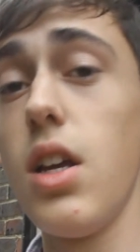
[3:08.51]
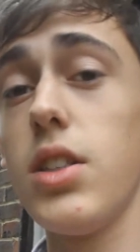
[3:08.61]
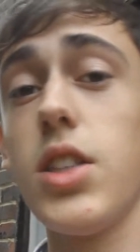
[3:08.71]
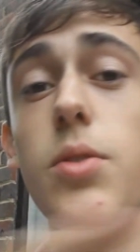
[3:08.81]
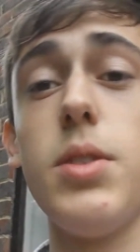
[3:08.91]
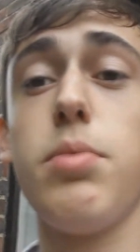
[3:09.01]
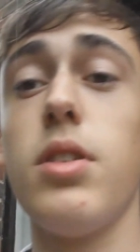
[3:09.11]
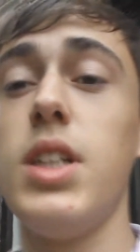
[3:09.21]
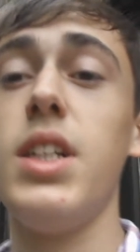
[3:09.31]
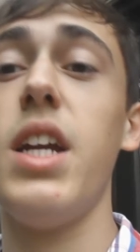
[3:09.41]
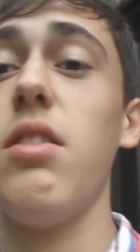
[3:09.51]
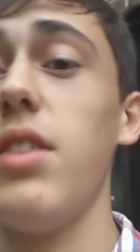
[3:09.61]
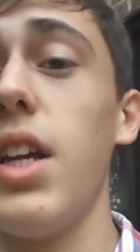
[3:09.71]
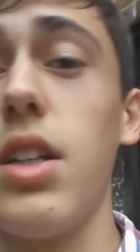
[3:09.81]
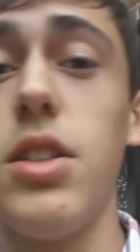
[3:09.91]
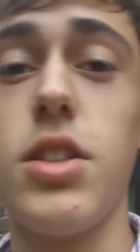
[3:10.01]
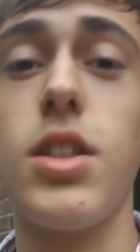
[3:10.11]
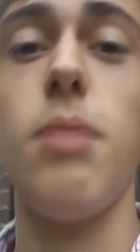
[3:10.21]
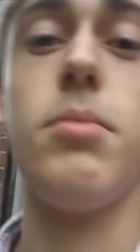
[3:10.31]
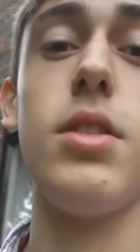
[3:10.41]
so it's pretty near and they can just
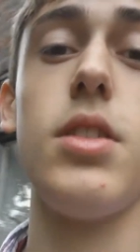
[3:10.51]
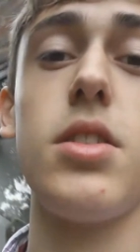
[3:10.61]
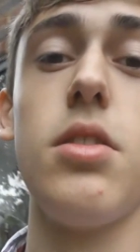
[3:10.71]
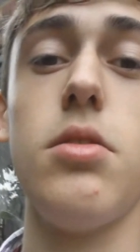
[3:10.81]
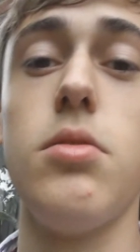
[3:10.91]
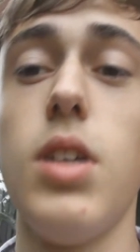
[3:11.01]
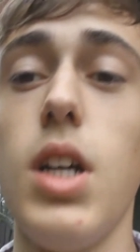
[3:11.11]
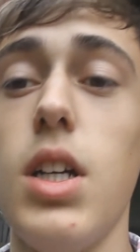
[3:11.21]
come to the school